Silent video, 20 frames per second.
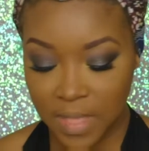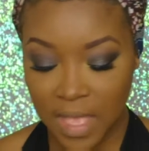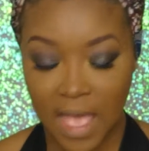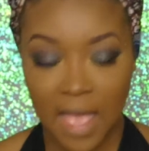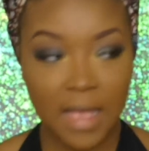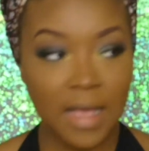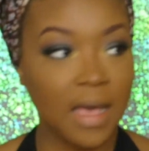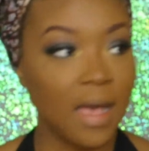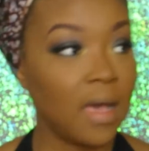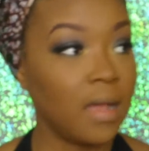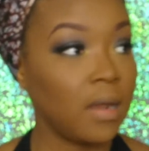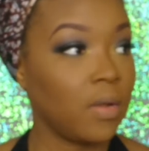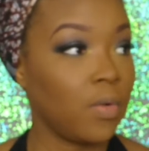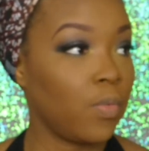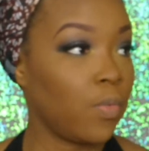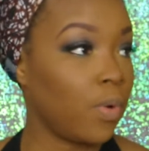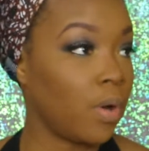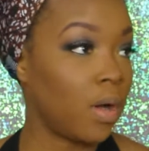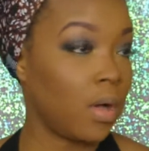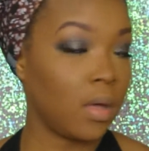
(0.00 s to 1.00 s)
I kind
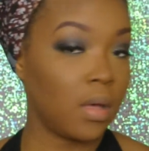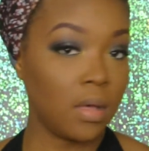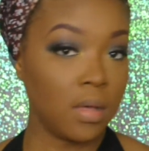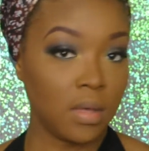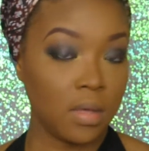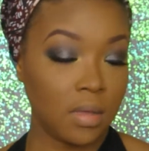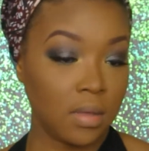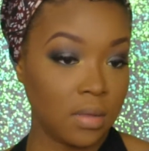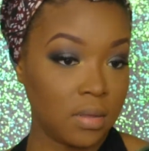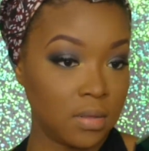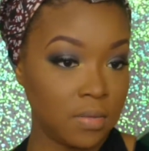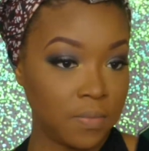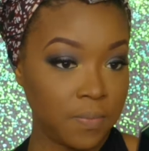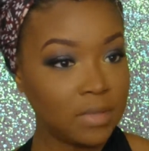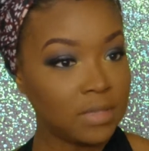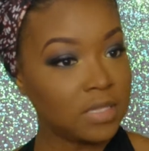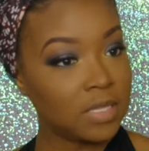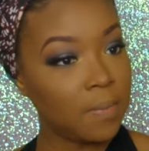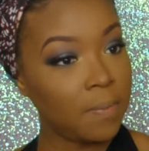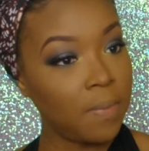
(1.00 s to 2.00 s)
of want her
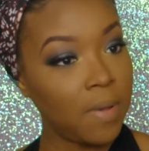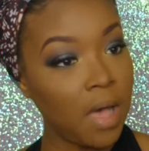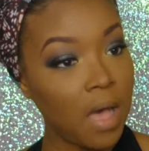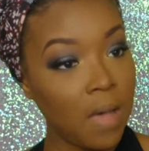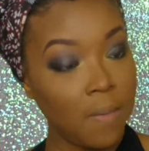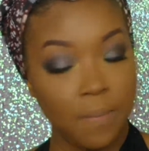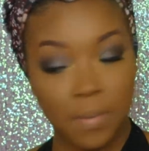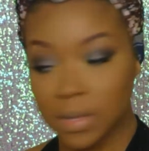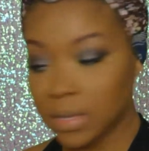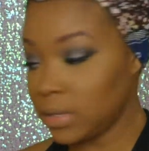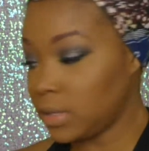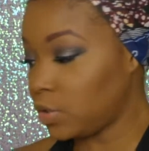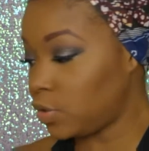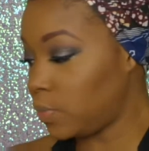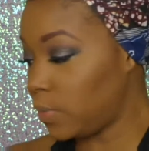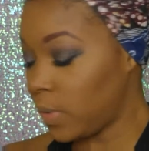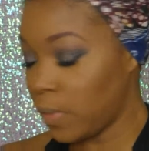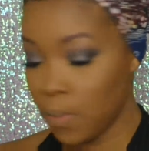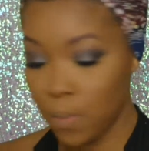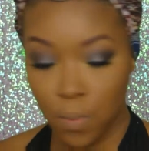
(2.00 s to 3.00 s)
to pop a little
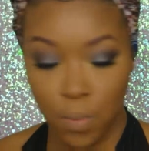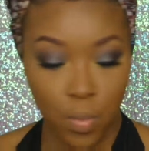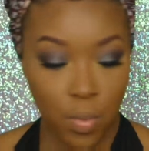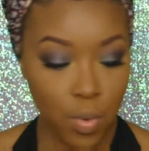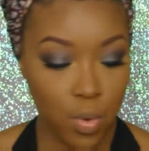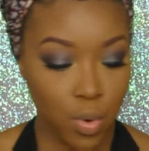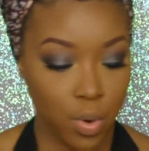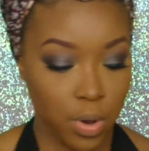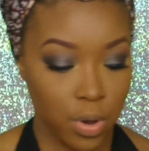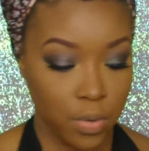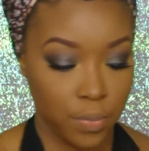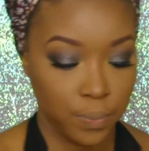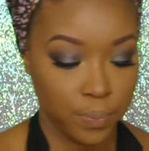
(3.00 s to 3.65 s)
bit more.